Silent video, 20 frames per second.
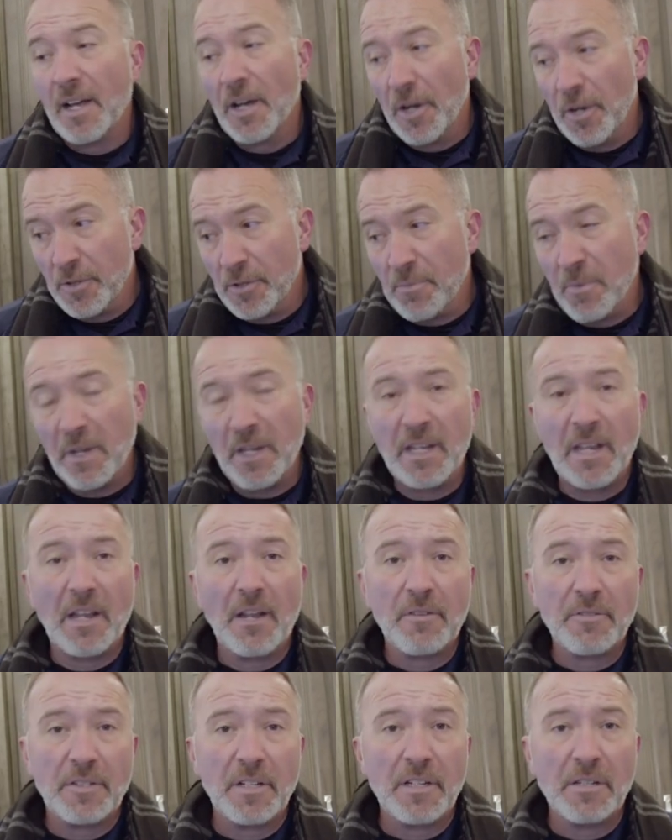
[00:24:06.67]
Who's been in
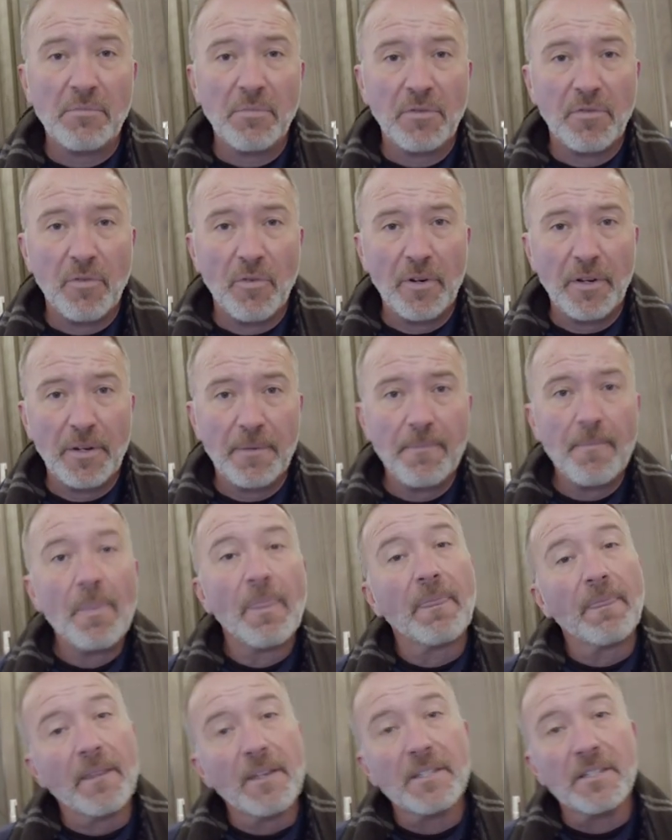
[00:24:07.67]
that hotel before you?
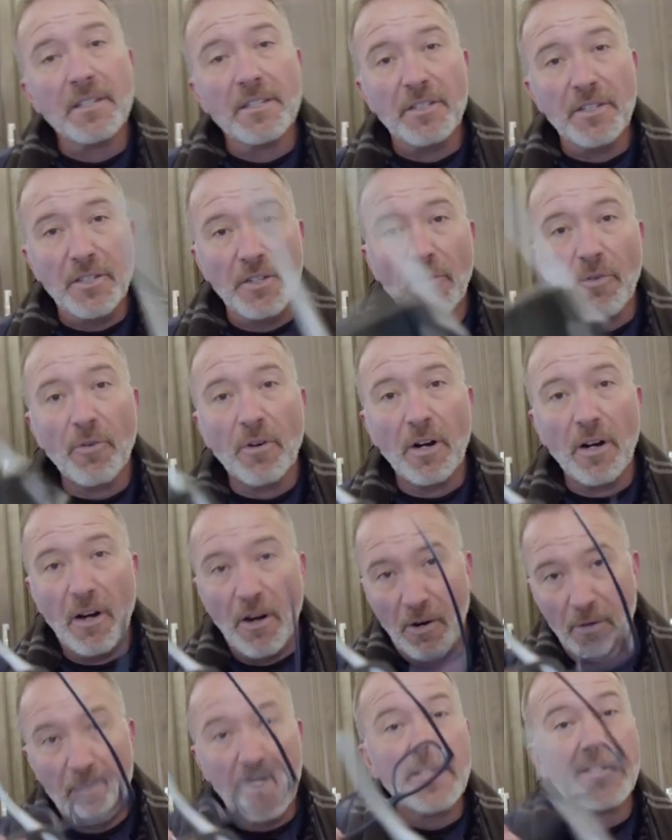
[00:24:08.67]
This is your
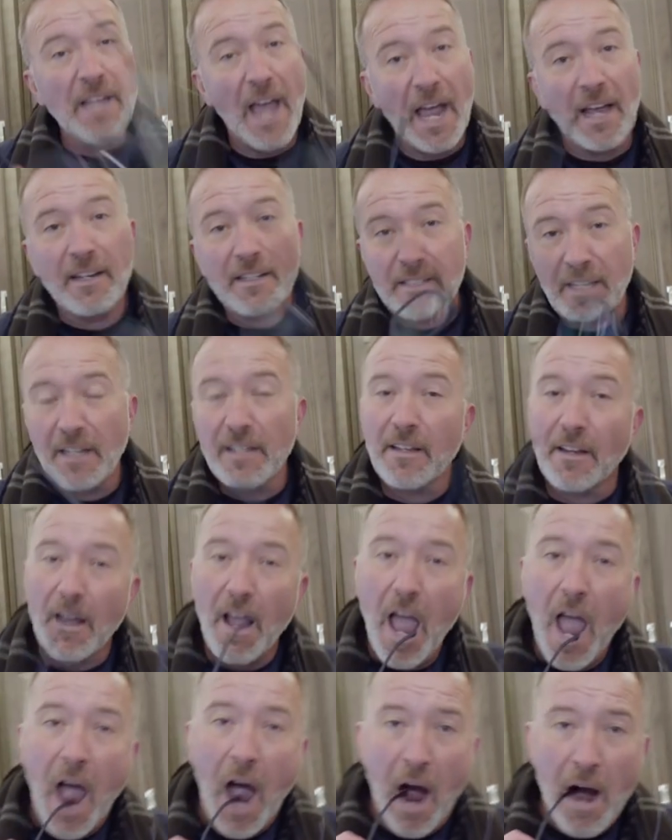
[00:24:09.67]
home. Exactly.
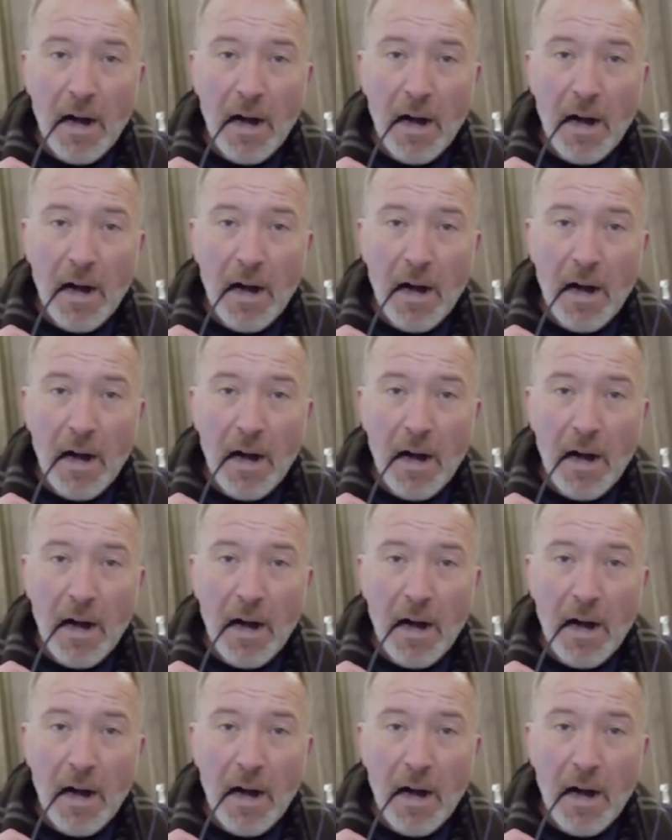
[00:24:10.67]
Look,